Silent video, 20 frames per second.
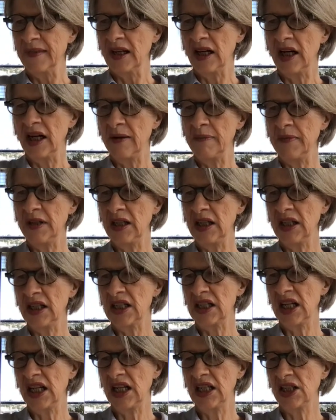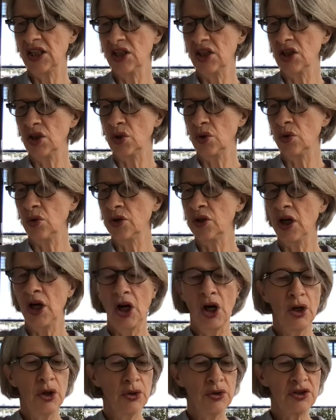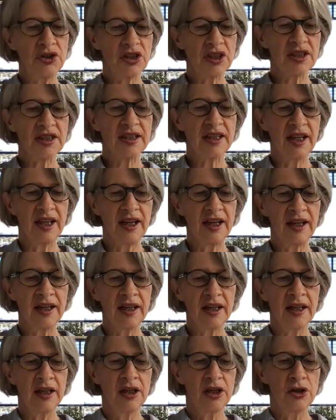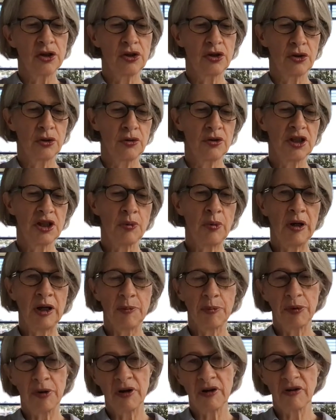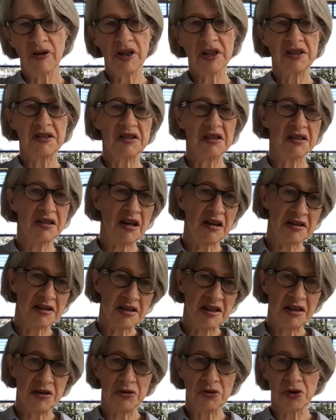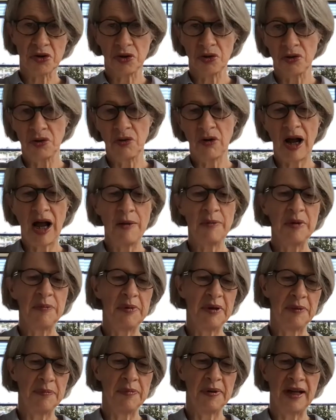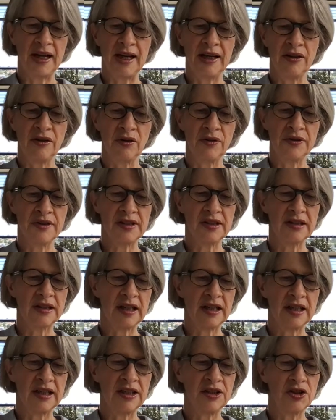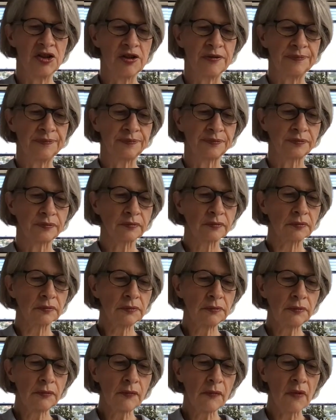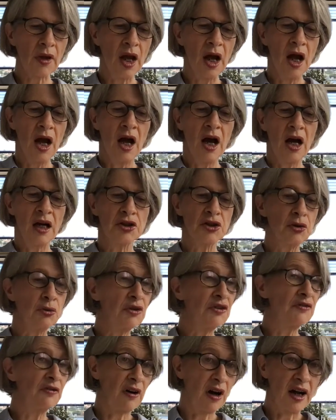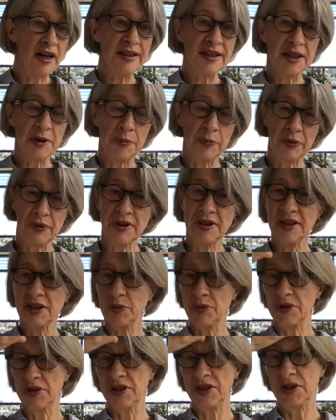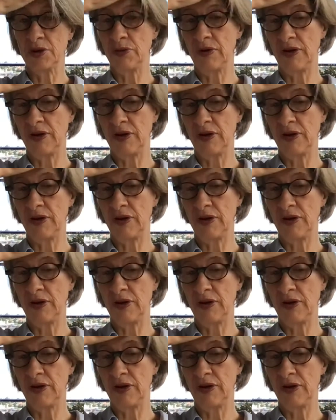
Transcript: I'm the attendant lord who's just there to swell a progress, start a scene or two. I'm a bit player on the stage. To advise the prince, which is a